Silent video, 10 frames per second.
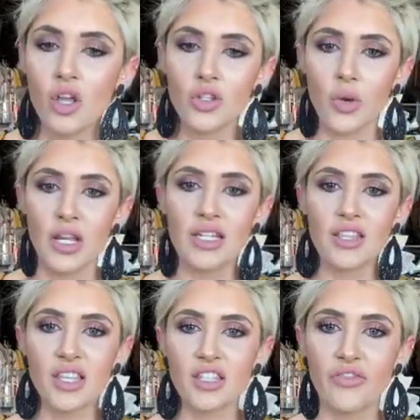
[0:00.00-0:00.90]
So we're gonna
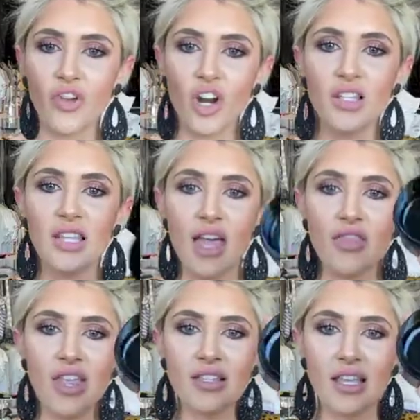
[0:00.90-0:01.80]
take this first
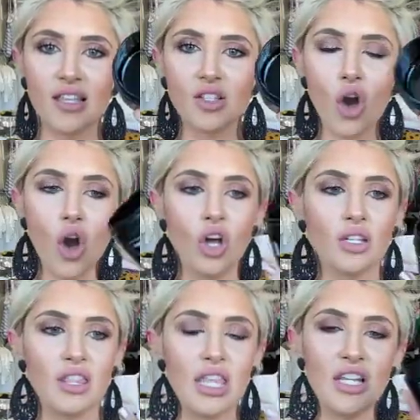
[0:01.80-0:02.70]
and this is
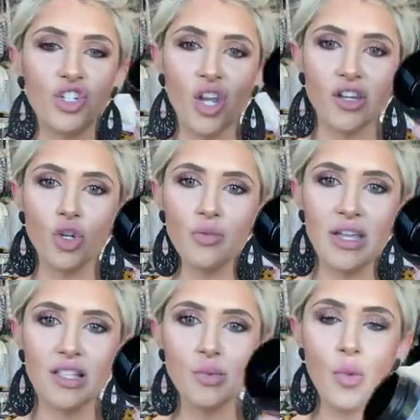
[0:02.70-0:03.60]
called the
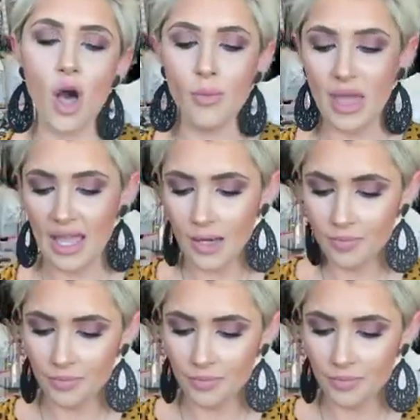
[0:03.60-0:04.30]
Gentleman's Pomade.